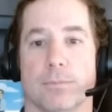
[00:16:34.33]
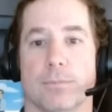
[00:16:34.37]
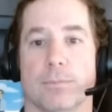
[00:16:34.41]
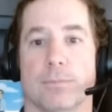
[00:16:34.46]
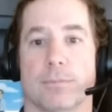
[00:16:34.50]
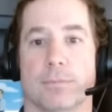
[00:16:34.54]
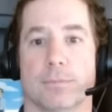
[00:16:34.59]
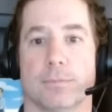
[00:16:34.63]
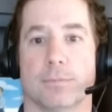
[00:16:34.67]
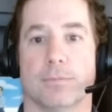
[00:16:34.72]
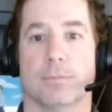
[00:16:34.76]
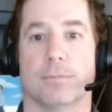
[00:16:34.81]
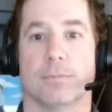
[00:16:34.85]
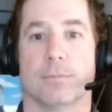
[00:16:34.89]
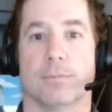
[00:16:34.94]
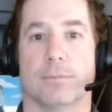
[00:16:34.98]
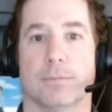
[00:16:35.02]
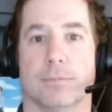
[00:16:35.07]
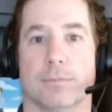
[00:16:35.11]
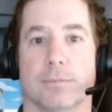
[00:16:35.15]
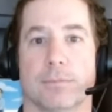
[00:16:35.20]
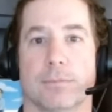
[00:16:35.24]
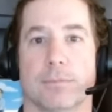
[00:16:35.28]

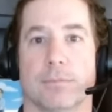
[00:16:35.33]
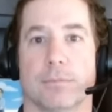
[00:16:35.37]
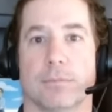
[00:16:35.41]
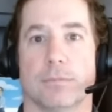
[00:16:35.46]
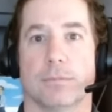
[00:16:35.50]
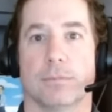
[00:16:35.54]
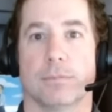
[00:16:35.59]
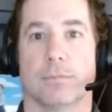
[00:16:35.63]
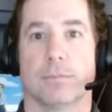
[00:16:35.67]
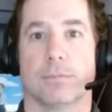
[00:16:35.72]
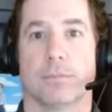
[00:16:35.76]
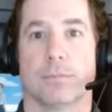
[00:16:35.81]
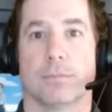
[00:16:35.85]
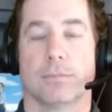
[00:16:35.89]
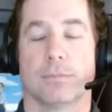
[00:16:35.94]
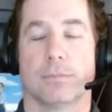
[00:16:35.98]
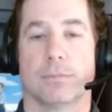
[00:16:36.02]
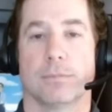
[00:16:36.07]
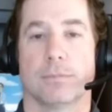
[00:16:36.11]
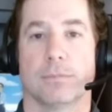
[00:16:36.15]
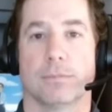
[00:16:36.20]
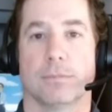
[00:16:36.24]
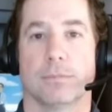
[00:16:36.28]

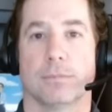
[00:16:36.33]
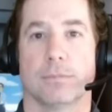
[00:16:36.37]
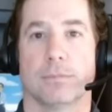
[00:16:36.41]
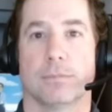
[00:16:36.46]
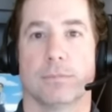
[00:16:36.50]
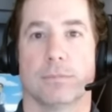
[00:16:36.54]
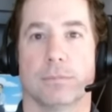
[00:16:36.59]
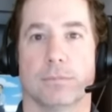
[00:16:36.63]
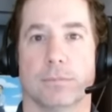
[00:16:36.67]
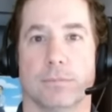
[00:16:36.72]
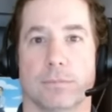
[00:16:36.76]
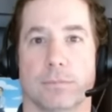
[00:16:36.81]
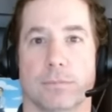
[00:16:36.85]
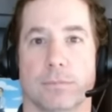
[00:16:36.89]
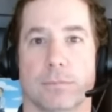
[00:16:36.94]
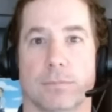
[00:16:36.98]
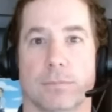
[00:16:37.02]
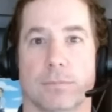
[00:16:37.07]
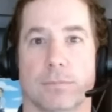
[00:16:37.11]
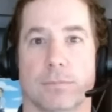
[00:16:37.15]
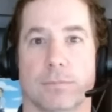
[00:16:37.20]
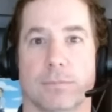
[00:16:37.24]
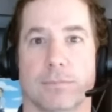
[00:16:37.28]

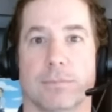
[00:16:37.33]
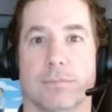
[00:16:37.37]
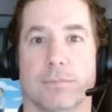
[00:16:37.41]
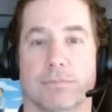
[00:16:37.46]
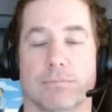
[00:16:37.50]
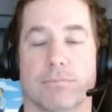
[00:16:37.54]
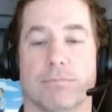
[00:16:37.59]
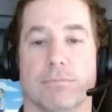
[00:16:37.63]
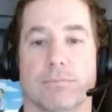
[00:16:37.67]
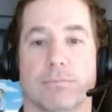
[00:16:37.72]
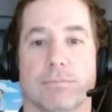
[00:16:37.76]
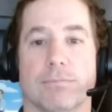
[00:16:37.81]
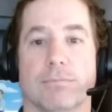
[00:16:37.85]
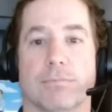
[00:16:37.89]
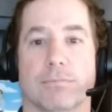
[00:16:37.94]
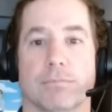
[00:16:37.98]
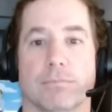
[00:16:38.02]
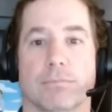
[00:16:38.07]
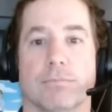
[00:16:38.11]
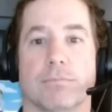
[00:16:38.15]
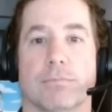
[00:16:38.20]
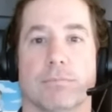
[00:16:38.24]
No words are spoken by the person on screen.